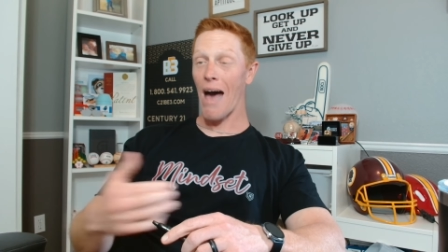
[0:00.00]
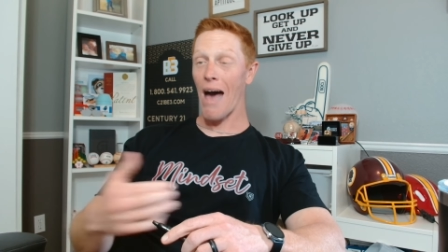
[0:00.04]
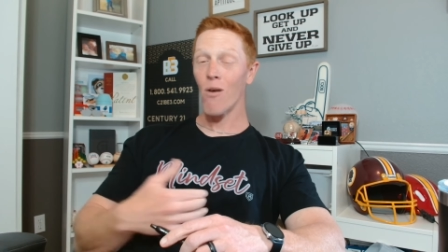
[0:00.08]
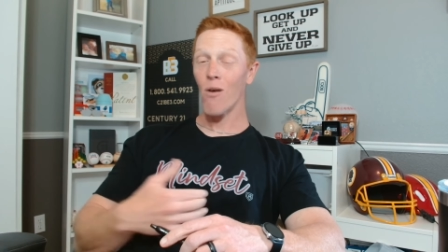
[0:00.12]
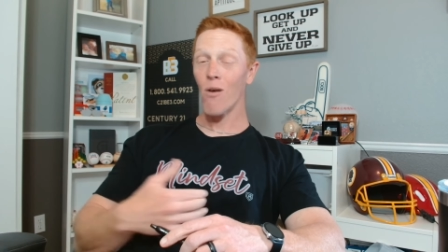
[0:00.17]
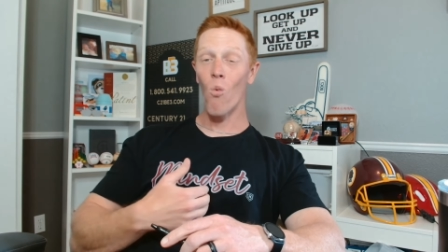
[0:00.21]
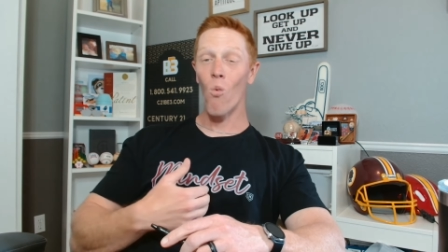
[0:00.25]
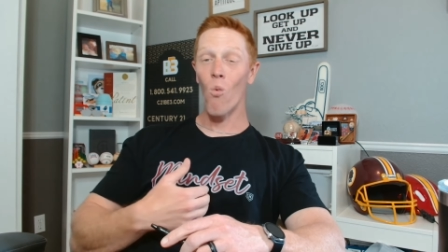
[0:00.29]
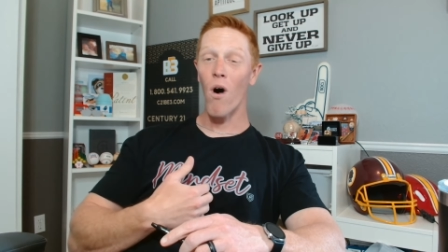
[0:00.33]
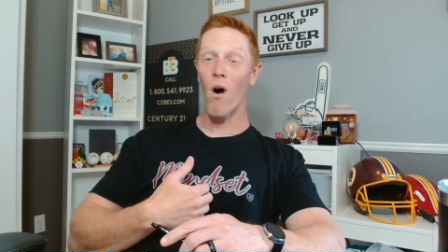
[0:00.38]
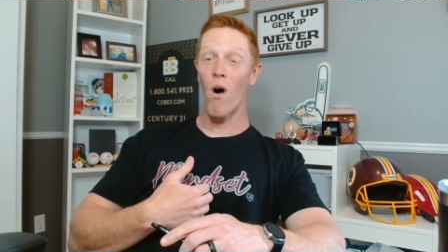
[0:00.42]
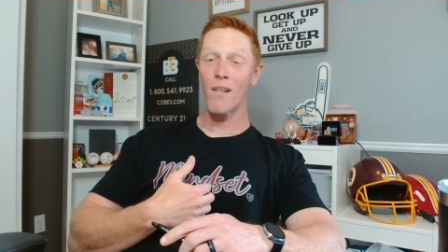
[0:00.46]

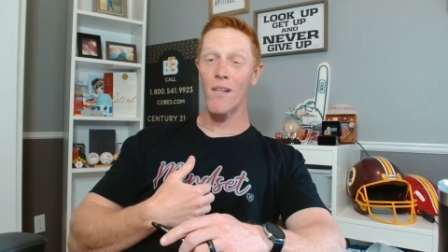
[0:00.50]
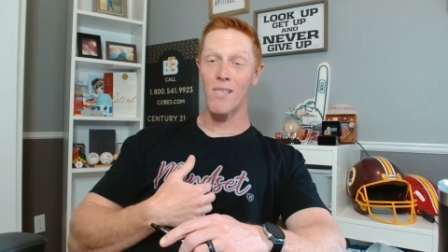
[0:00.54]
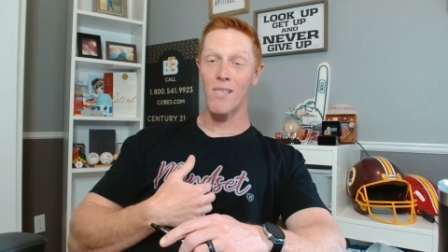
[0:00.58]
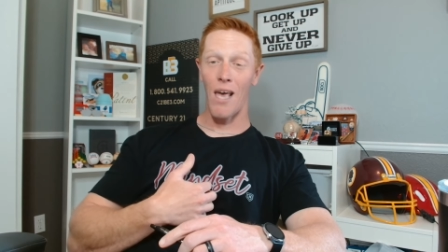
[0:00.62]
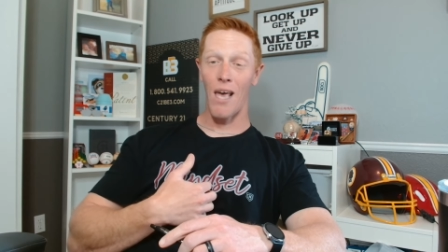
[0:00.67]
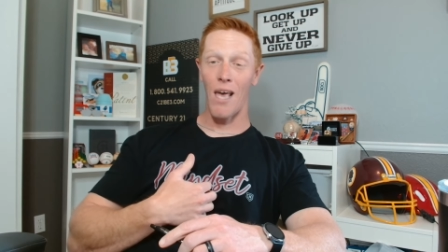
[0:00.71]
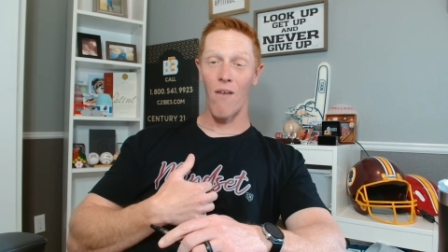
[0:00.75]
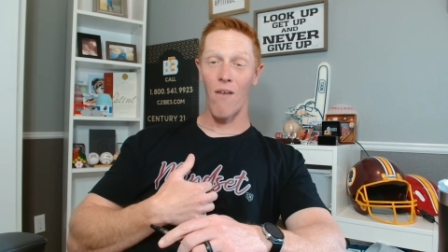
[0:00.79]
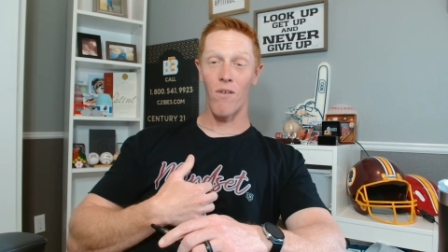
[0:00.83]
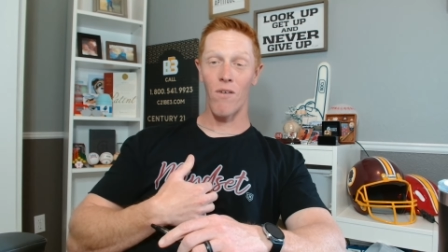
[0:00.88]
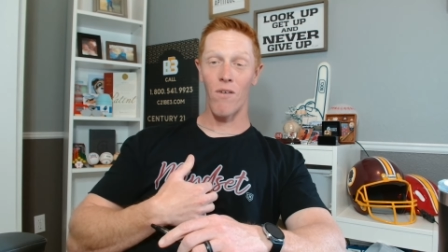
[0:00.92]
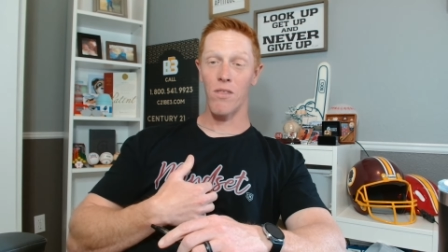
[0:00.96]
I want
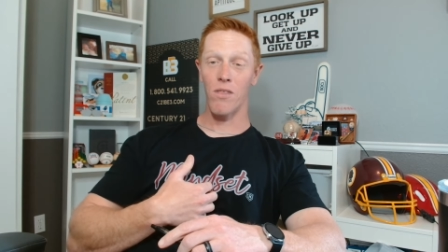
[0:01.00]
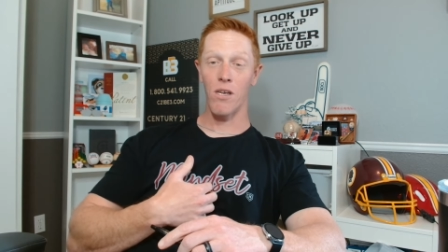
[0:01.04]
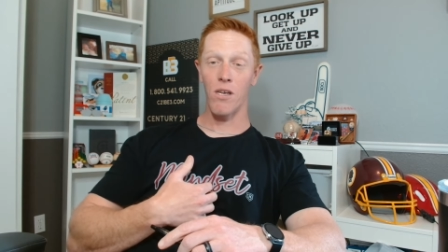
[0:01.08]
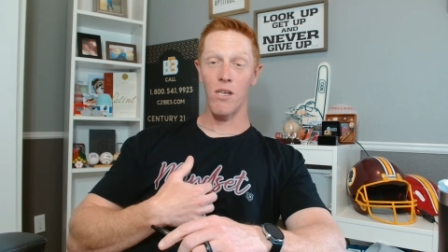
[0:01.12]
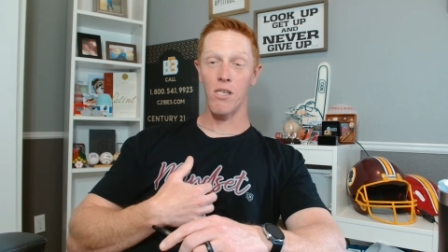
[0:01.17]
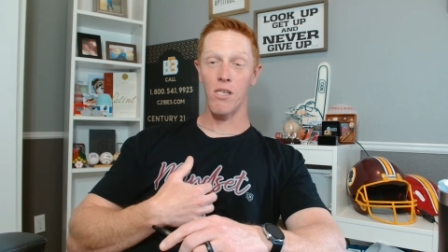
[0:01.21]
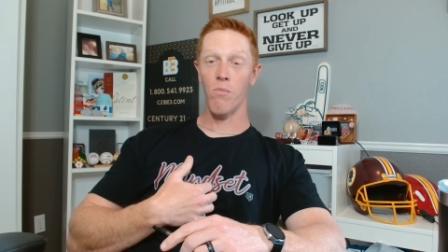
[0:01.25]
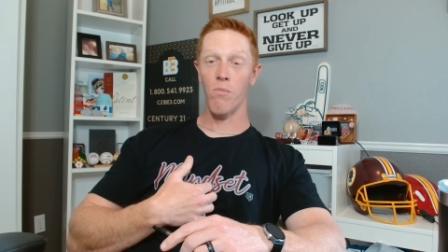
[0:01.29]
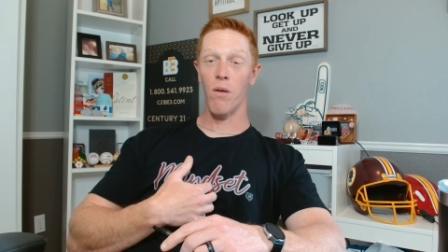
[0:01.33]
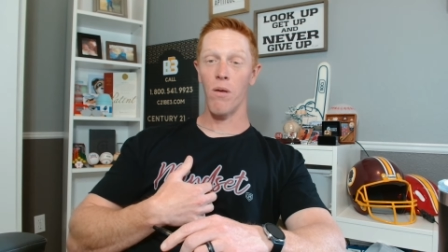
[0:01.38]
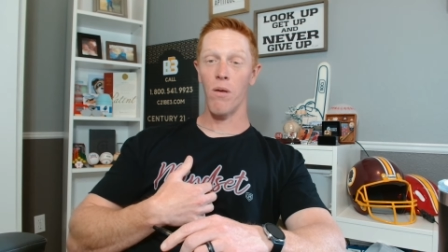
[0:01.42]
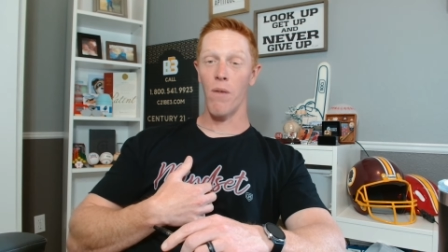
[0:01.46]

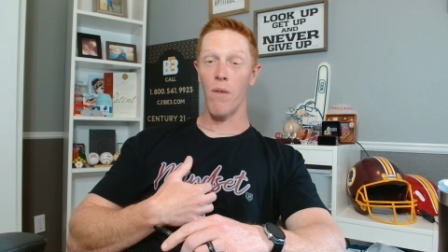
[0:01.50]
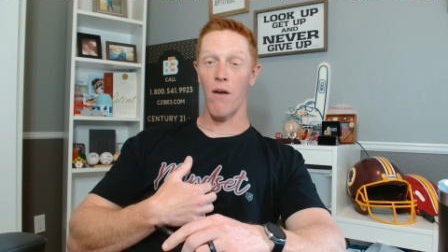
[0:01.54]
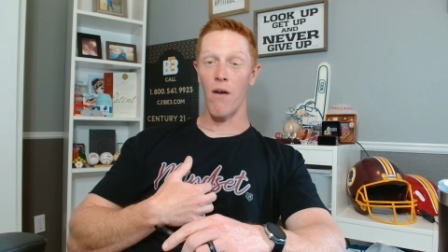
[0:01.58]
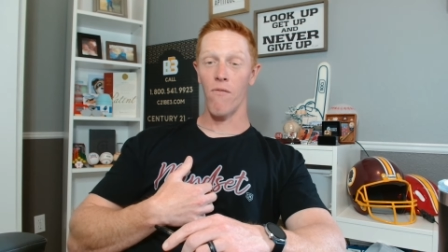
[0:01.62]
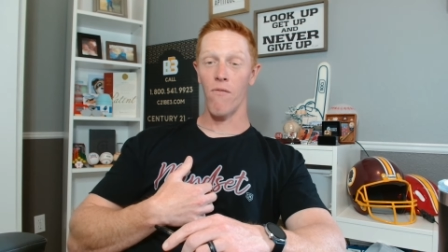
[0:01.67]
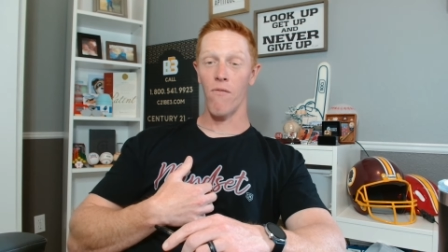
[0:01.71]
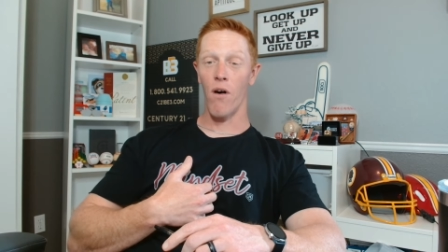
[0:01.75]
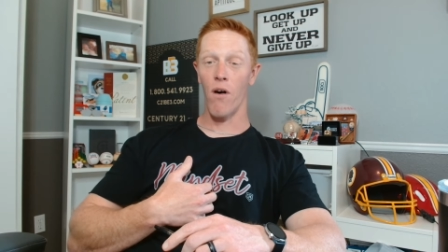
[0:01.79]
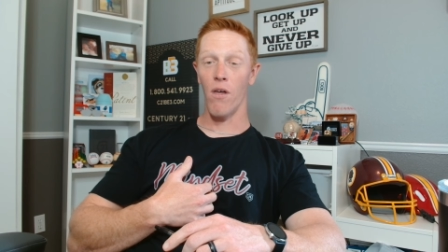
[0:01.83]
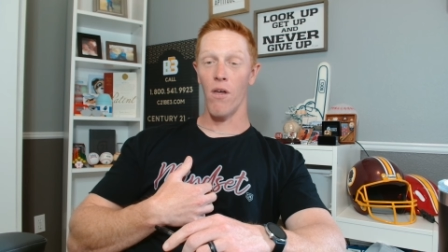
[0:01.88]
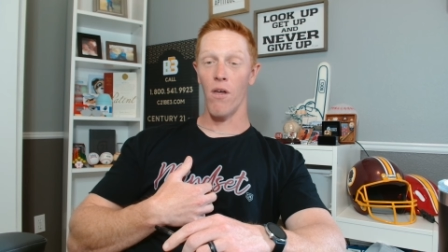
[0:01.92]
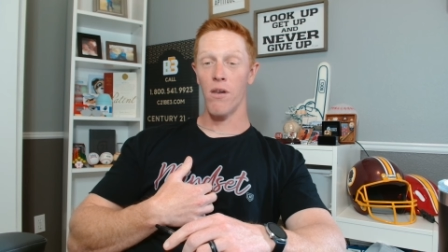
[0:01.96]
everything to be my
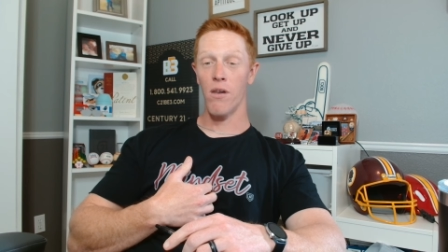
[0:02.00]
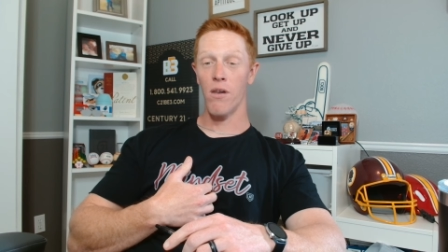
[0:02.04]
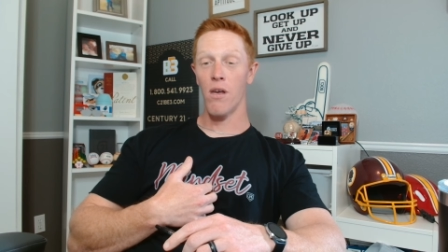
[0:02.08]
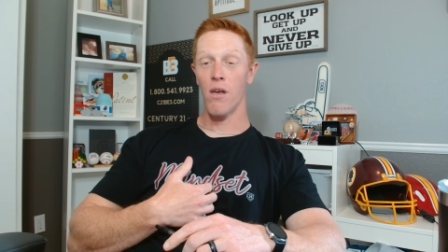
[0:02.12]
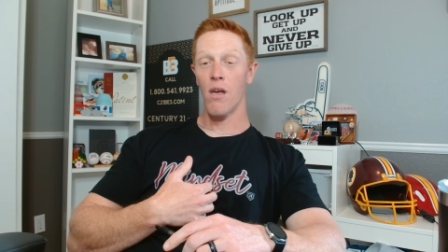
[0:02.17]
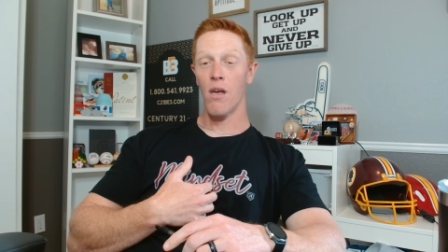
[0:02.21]
fault.